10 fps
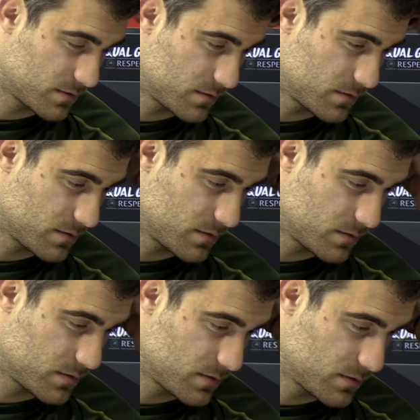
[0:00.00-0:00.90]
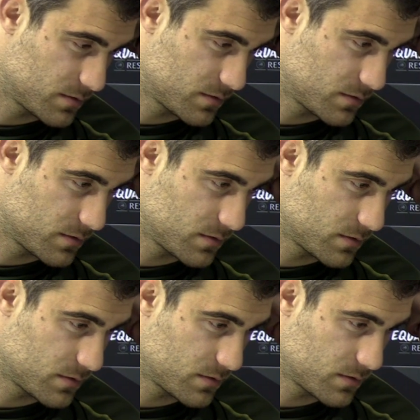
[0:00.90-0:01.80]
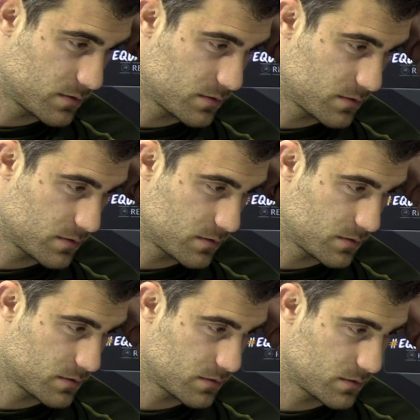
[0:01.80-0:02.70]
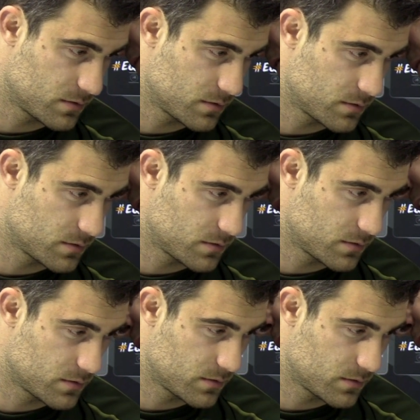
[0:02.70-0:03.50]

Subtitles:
(no one is talking)